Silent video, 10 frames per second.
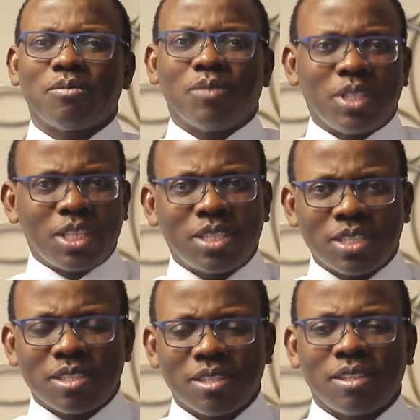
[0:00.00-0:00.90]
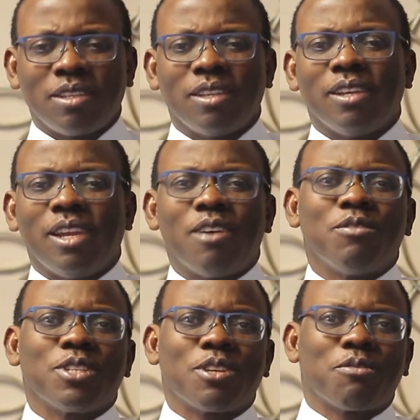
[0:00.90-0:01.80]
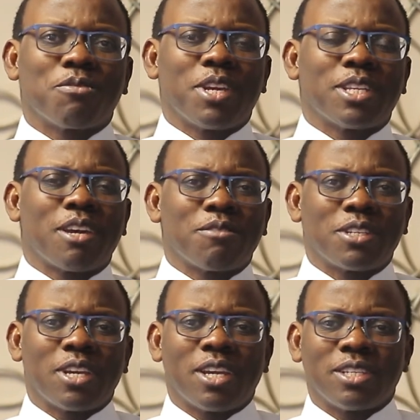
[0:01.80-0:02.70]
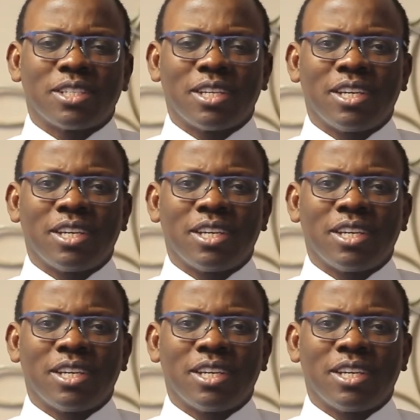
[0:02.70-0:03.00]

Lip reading: with these levels of faith I've shared